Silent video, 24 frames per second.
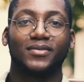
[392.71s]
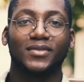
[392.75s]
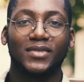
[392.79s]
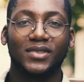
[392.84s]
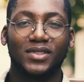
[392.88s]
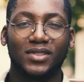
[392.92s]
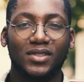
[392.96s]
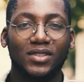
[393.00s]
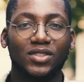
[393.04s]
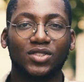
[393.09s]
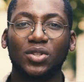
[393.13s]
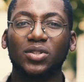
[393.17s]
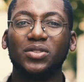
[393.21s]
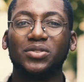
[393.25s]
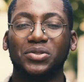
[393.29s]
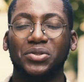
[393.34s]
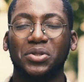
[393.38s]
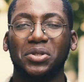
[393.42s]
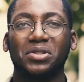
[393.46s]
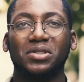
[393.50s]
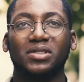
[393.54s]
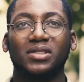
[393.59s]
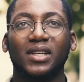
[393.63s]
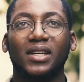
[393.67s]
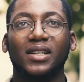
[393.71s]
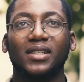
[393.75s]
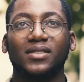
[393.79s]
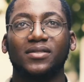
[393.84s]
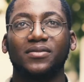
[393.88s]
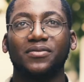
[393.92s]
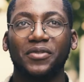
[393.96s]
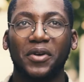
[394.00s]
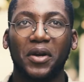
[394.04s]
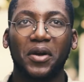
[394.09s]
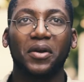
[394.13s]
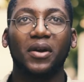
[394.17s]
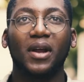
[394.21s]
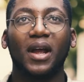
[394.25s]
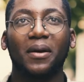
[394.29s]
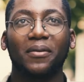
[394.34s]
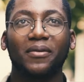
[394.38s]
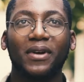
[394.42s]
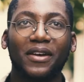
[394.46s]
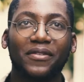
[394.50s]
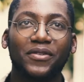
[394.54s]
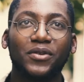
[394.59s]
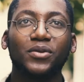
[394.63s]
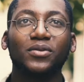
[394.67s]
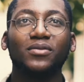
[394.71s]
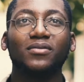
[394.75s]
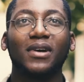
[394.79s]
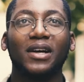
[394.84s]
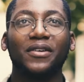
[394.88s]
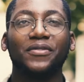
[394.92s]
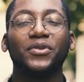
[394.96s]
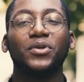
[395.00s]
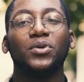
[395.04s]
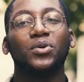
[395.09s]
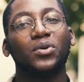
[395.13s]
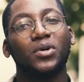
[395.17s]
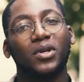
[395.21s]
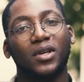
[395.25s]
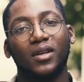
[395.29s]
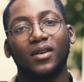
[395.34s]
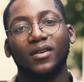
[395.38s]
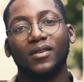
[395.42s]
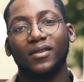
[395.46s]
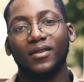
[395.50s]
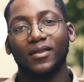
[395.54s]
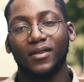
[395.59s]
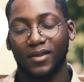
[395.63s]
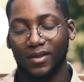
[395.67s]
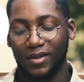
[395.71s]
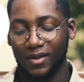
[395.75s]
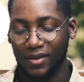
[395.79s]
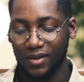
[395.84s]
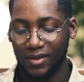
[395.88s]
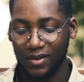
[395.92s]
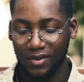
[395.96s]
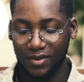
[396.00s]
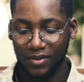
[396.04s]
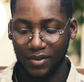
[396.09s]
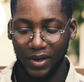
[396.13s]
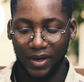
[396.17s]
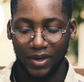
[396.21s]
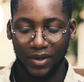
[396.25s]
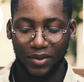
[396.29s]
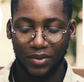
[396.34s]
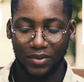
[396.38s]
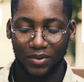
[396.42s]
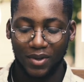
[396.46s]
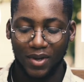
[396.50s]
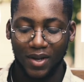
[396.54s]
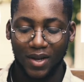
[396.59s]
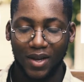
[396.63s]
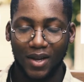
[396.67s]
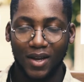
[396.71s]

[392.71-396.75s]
It's not just there. It's very. I feel okay right now.